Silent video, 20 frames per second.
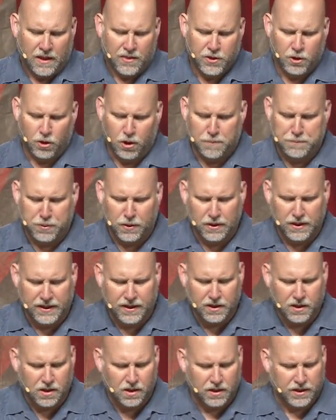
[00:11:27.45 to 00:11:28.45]
There are
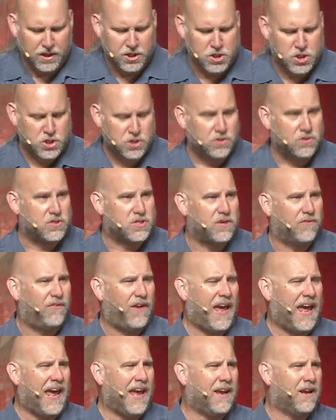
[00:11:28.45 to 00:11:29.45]
political issues of
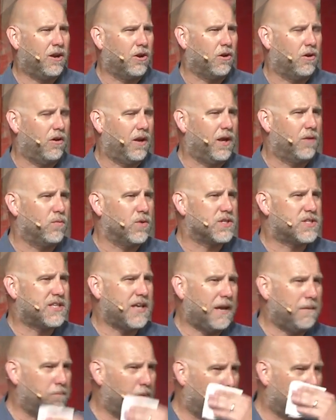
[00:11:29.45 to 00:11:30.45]
anger and
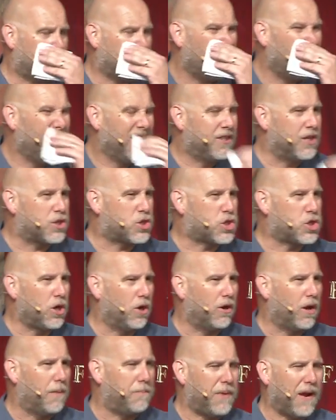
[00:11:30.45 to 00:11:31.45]
resentment that
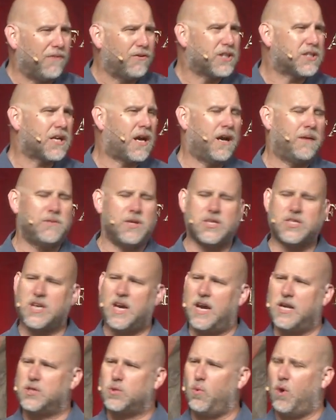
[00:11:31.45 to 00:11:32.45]
showed up. Every time these
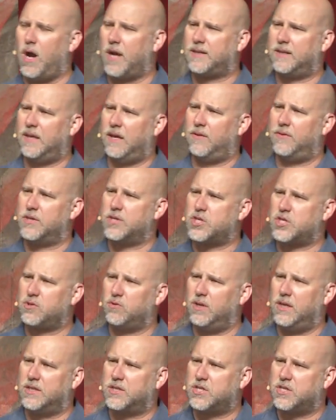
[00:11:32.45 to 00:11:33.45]
guys walked down the
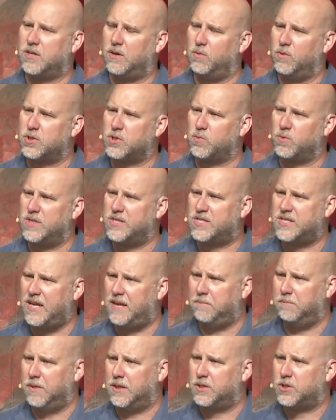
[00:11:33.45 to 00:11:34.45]
streets, there was
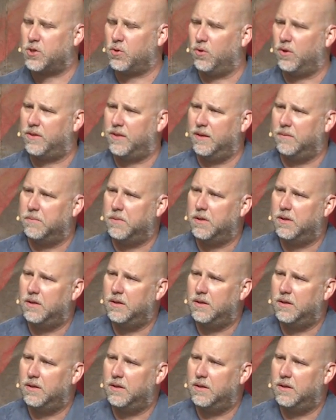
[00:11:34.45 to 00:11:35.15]
resentment toward them.